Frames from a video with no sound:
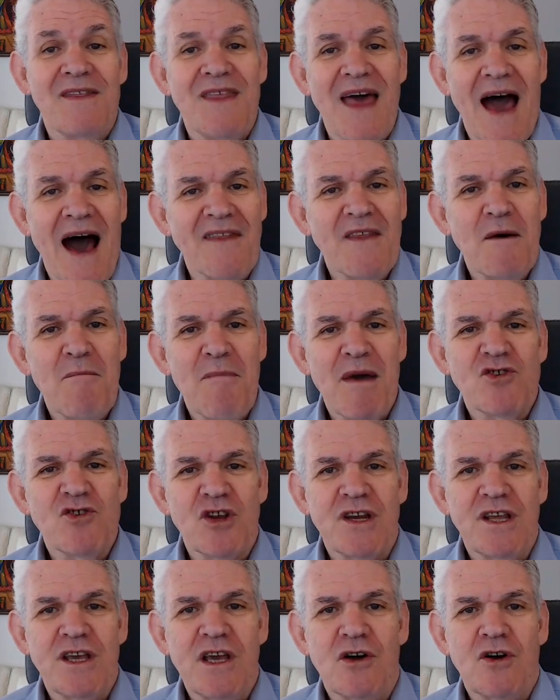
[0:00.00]
The other
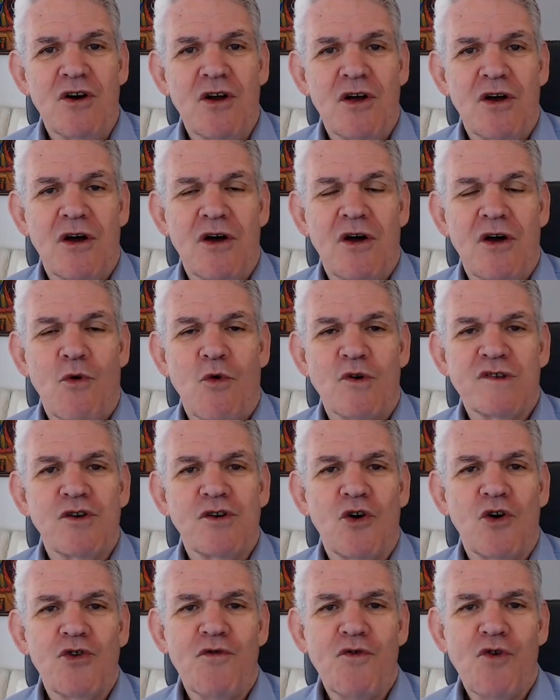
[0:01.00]
mention here was a
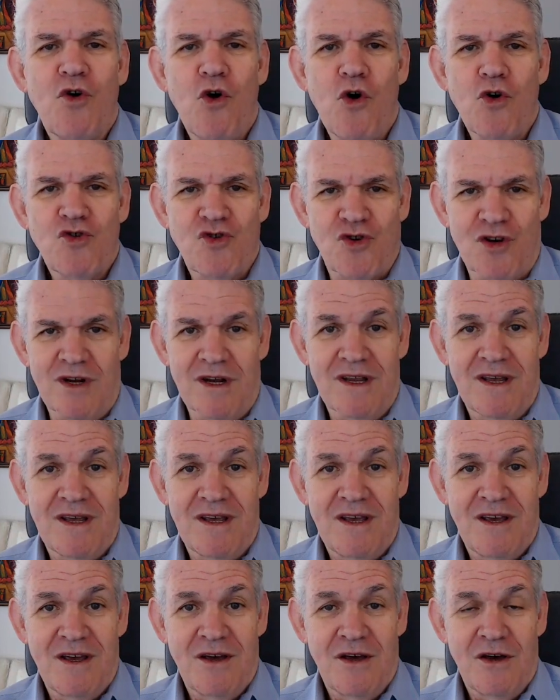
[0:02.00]
note of caution.
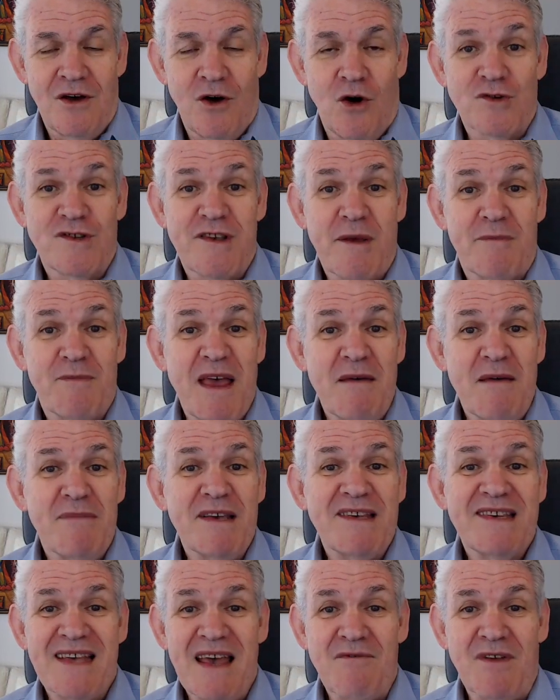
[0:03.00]
On
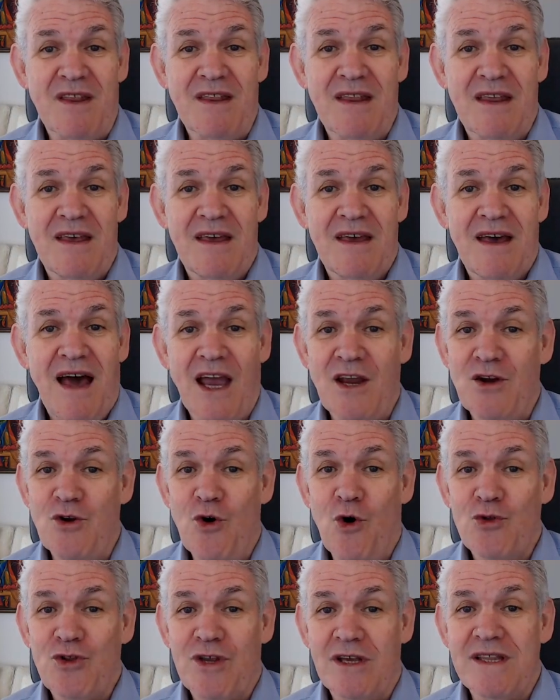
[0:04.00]
September 7, I
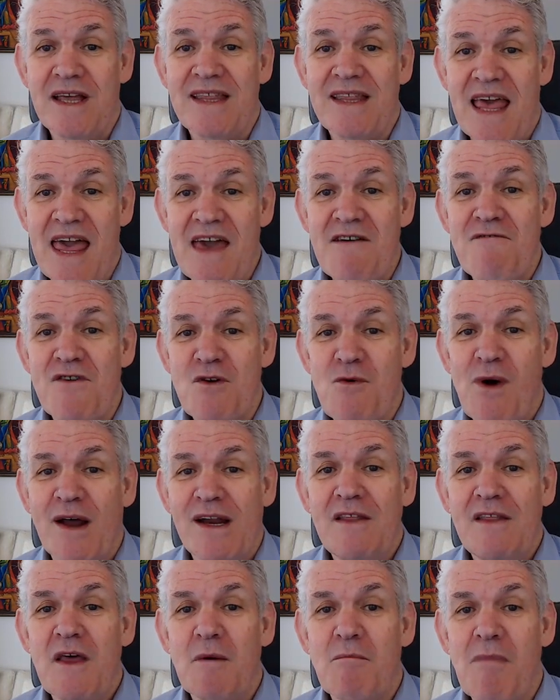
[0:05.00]
noted that
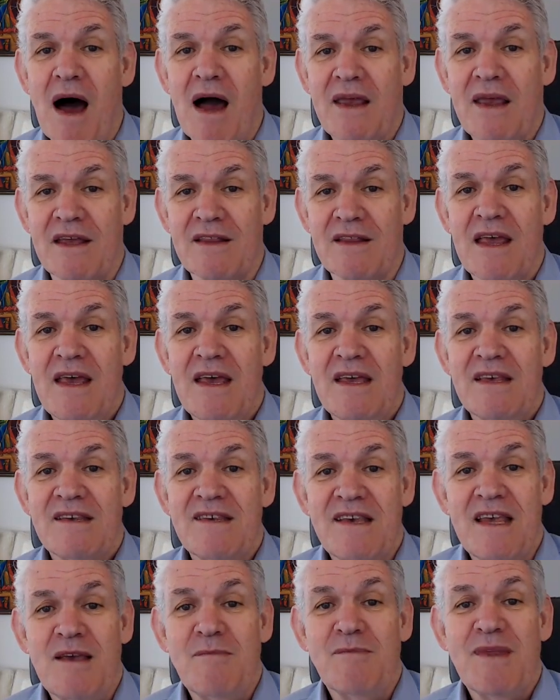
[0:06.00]
everyone in the market
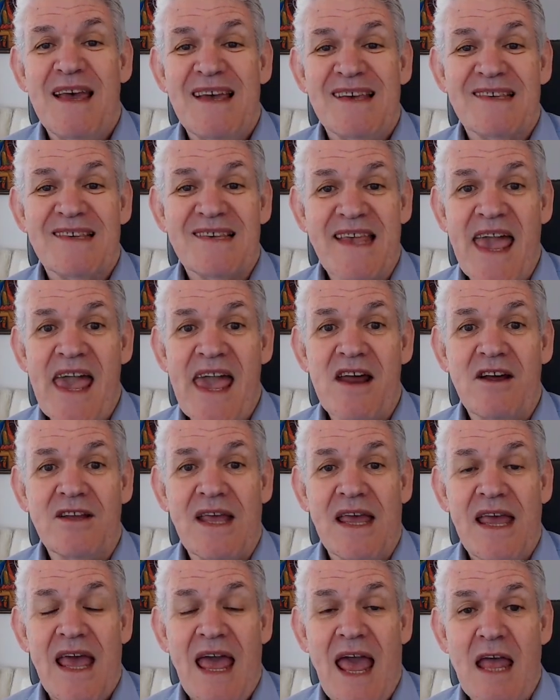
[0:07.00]
seemed
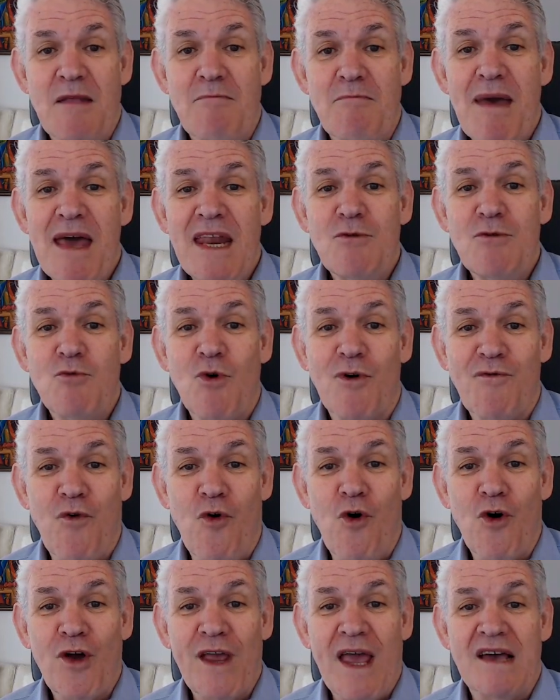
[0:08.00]
scared and many were
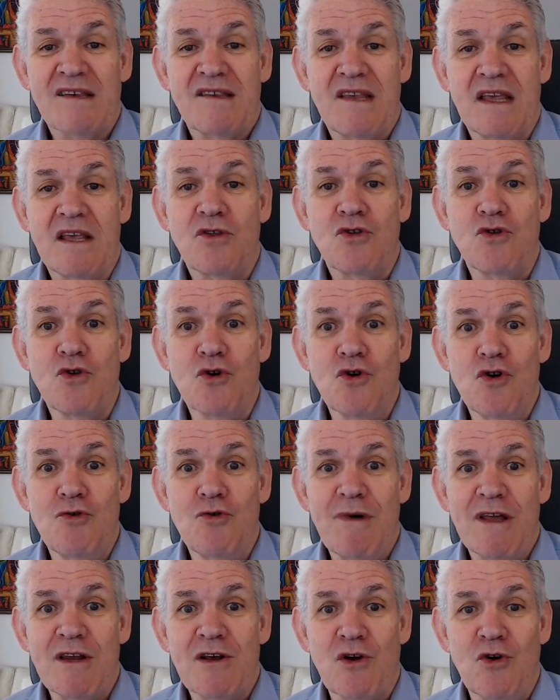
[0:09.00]
forecasting
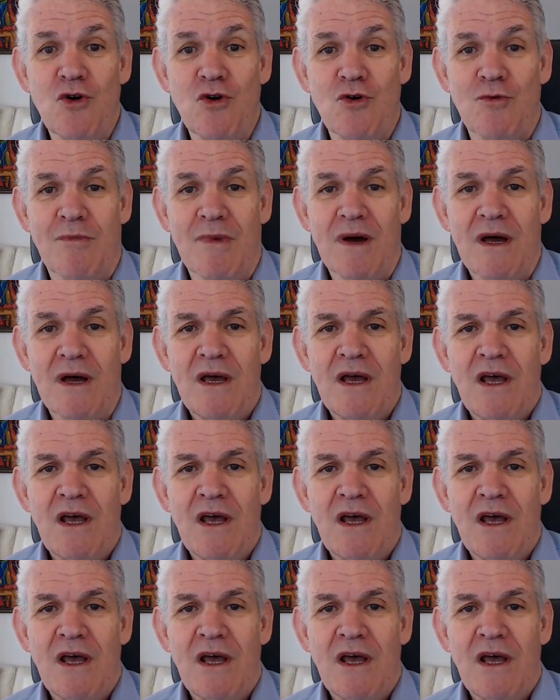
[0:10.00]
doom and gloom.